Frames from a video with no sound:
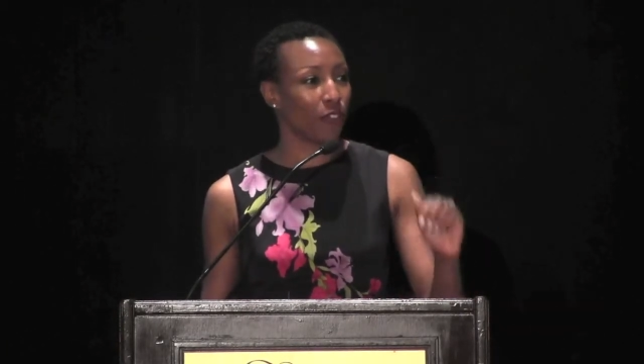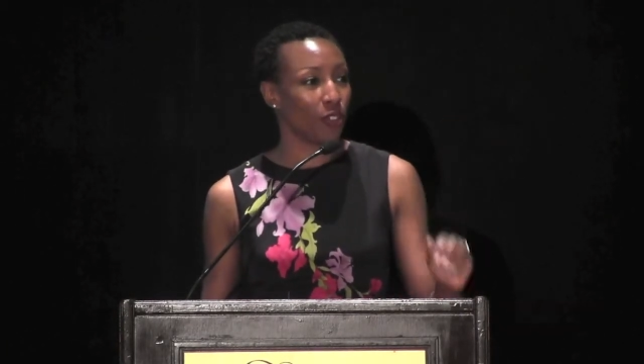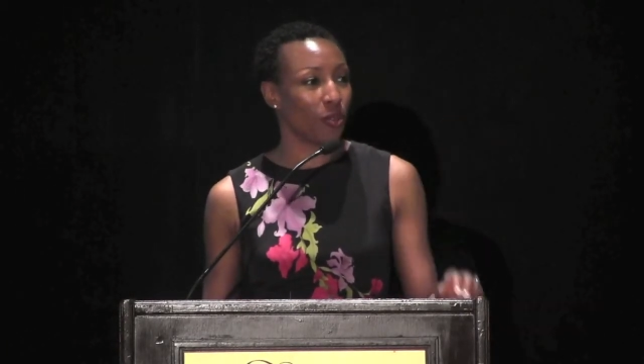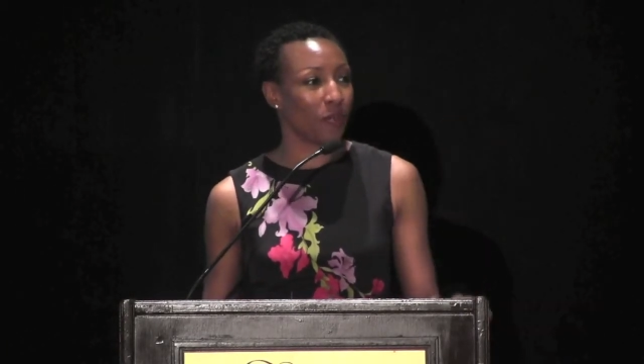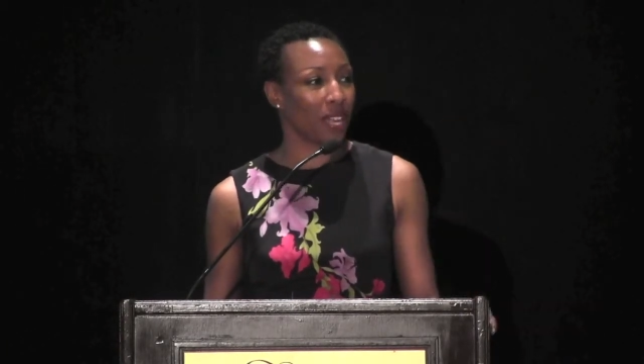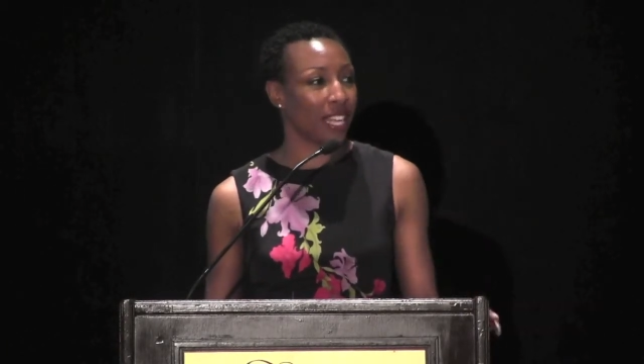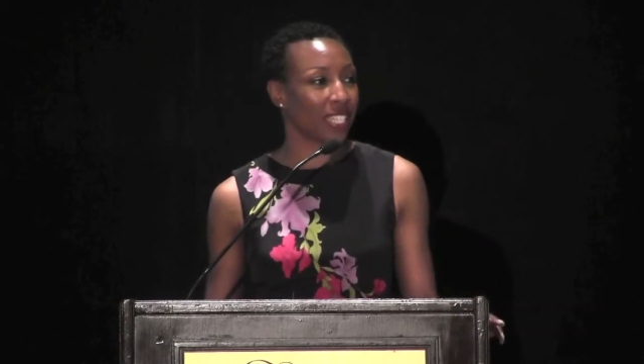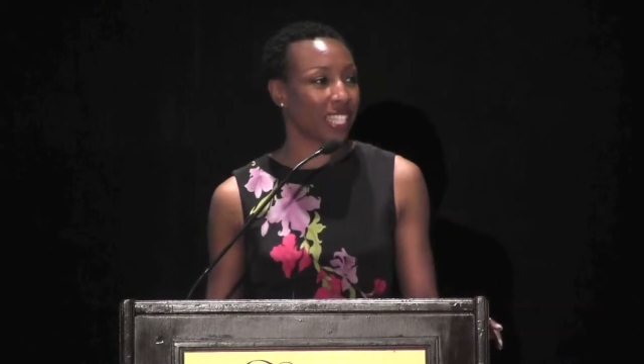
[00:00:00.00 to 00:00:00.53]

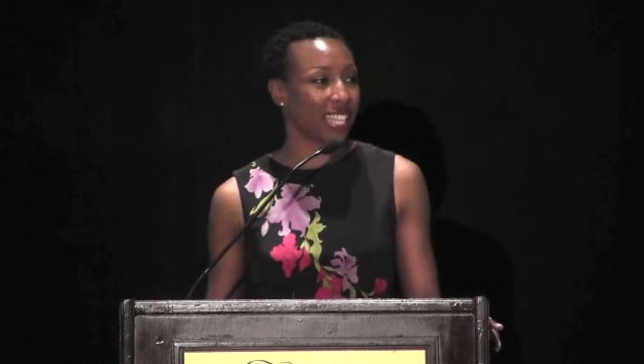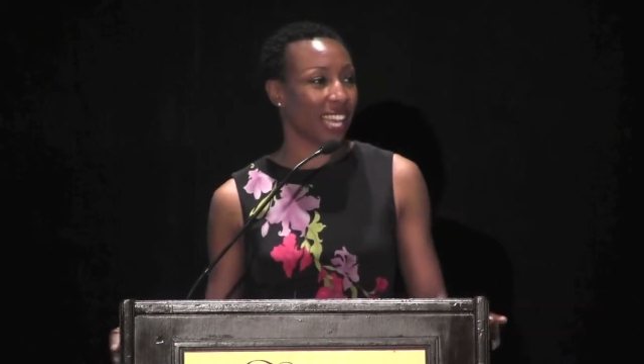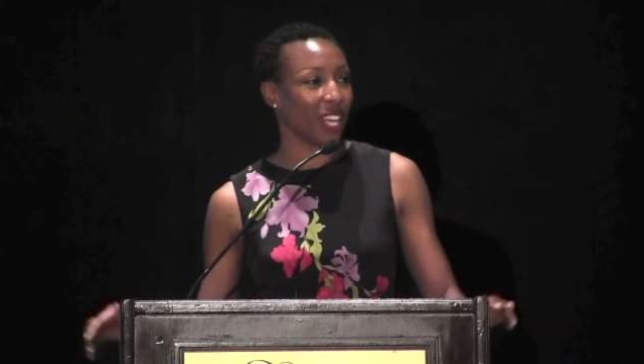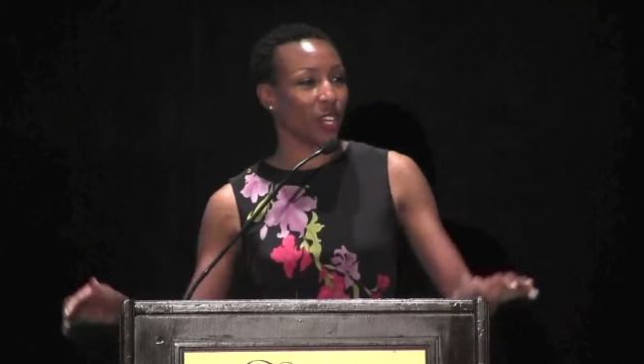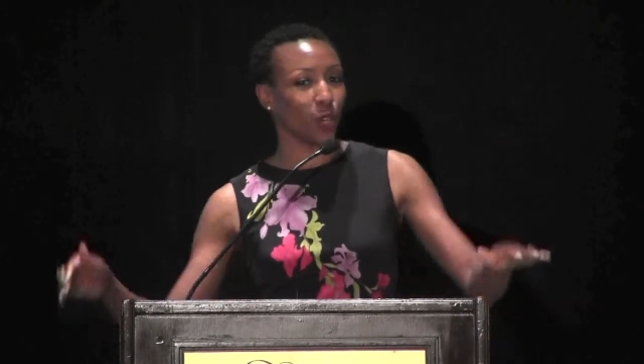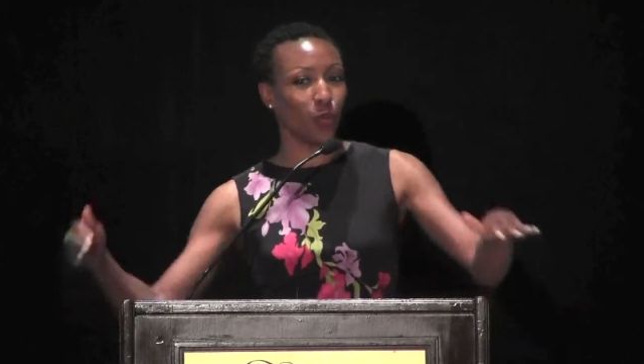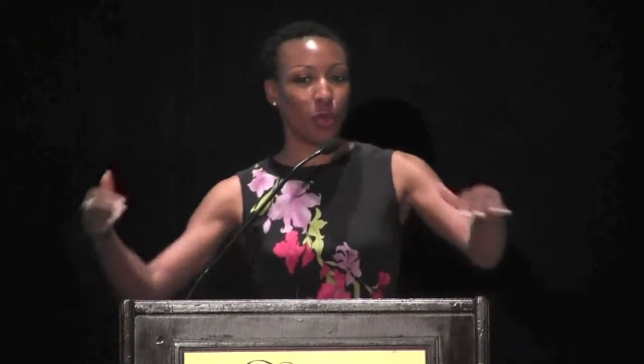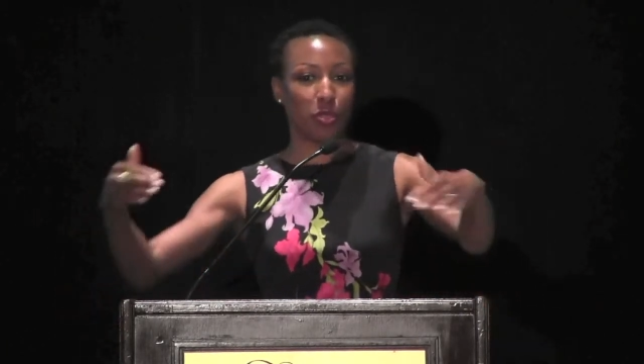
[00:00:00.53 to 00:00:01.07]
few minutes
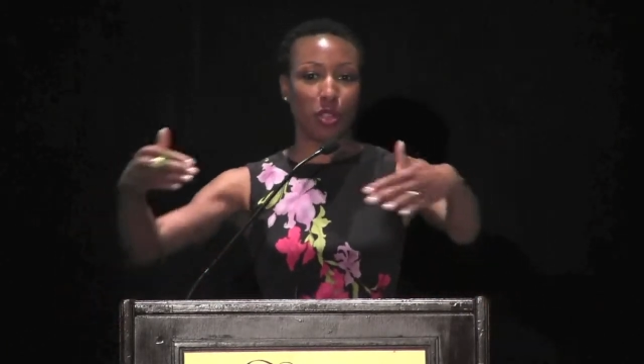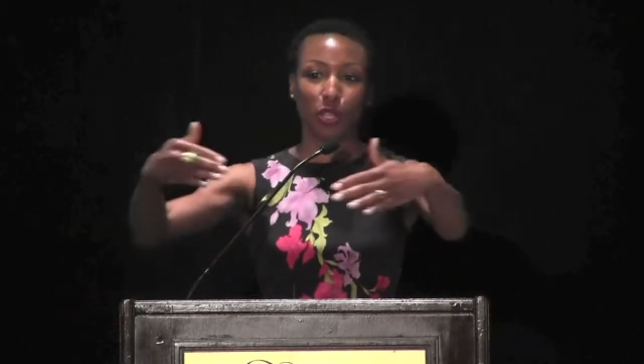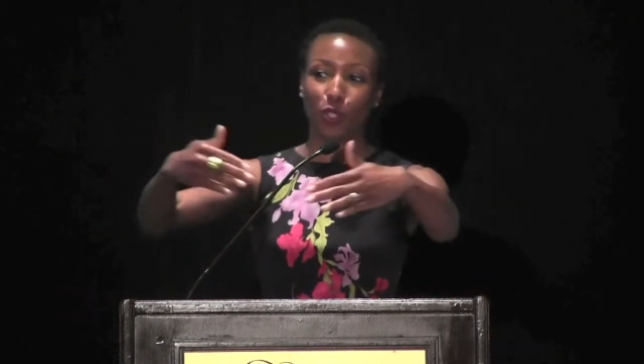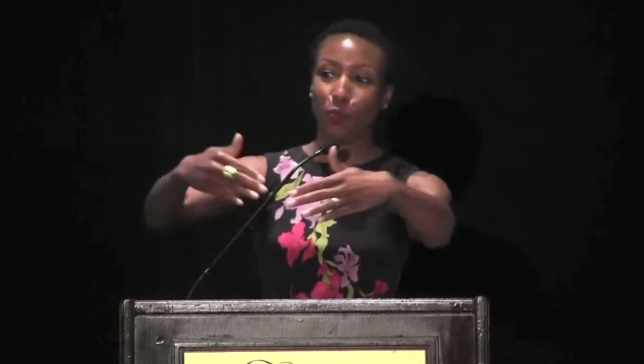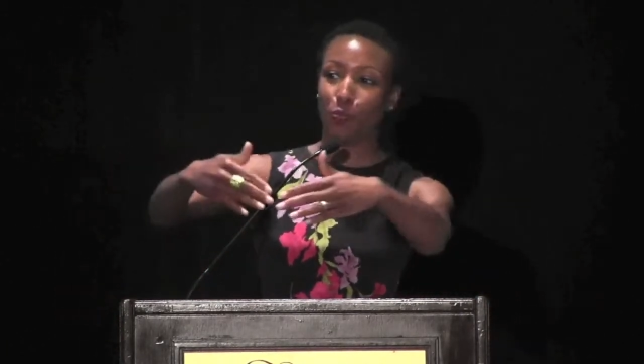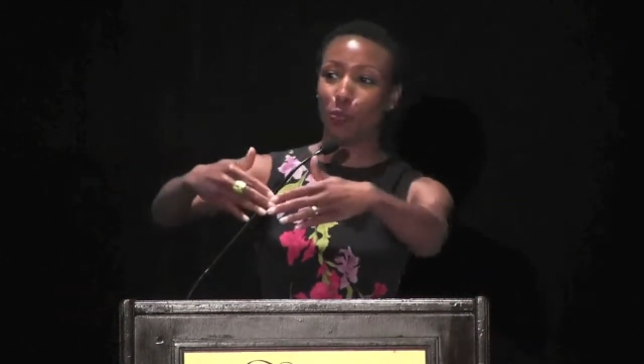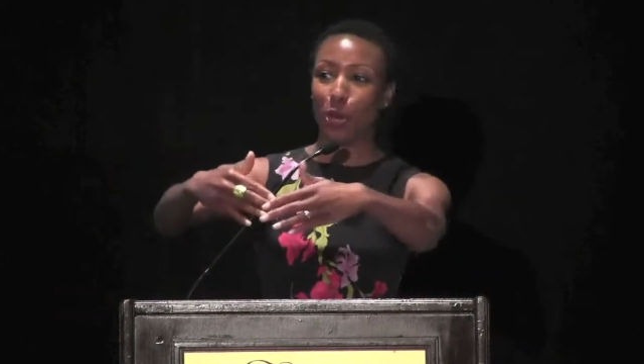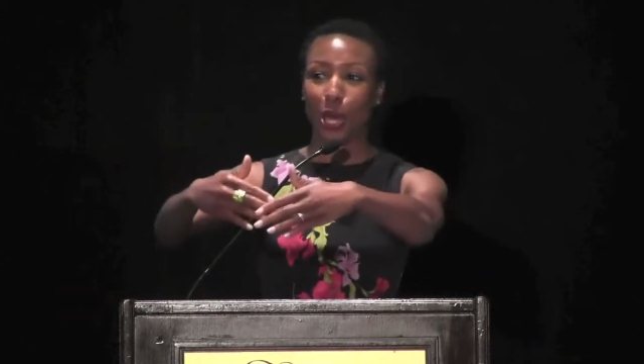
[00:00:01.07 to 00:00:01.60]
later with
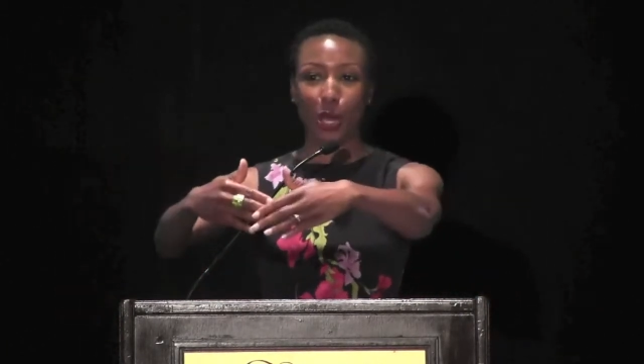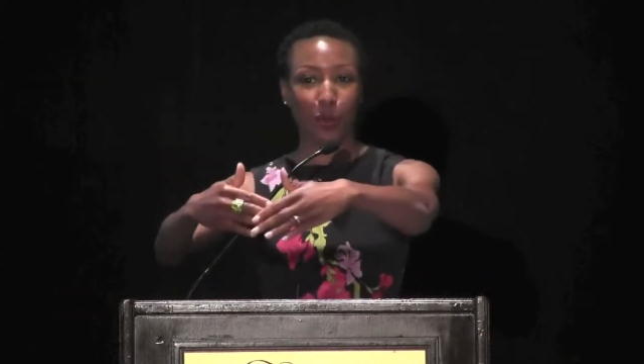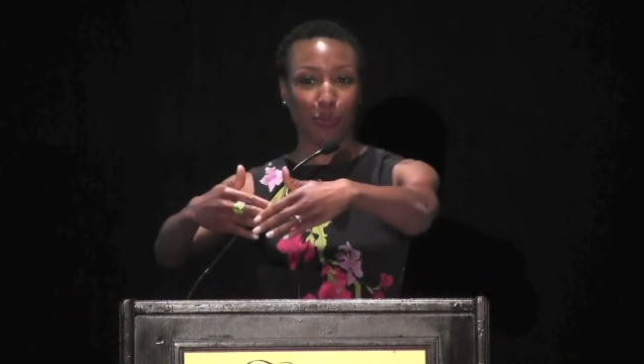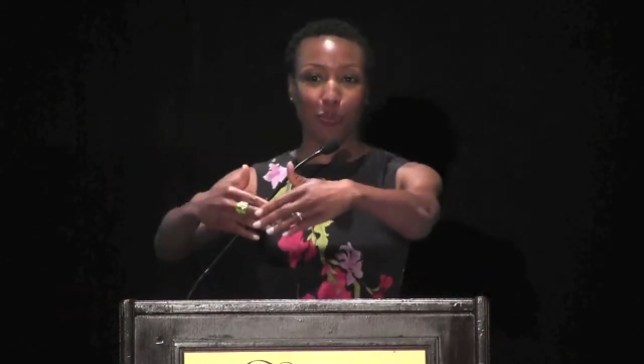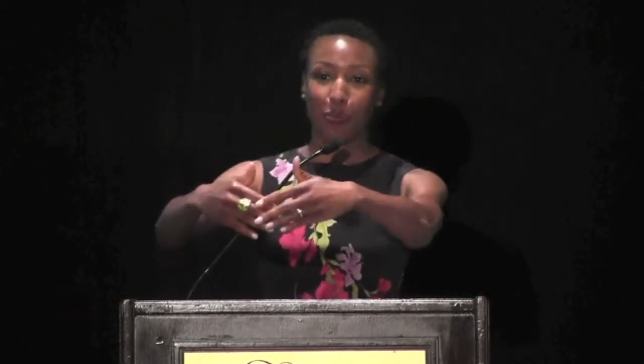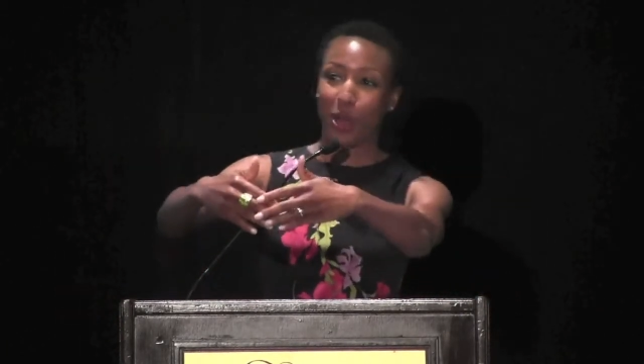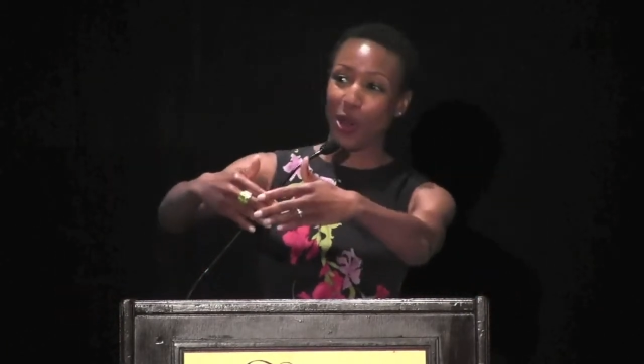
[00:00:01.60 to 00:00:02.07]
this big